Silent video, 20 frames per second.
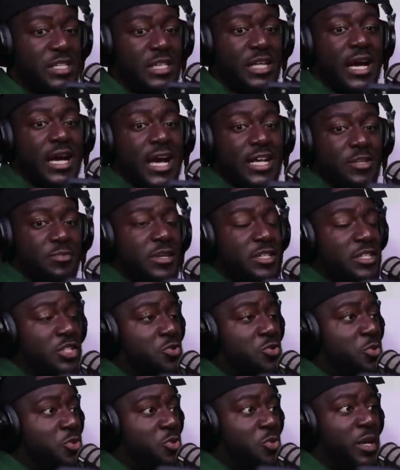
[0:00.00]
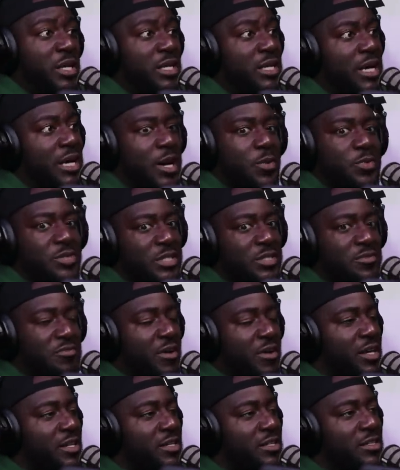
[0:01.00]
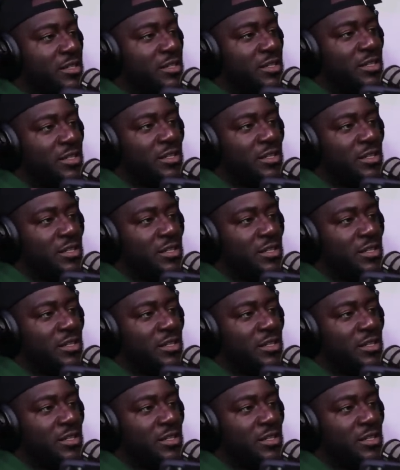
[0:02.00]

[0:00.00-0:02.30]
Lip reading: Basically, a guy's basically tweeting that. How is this fine?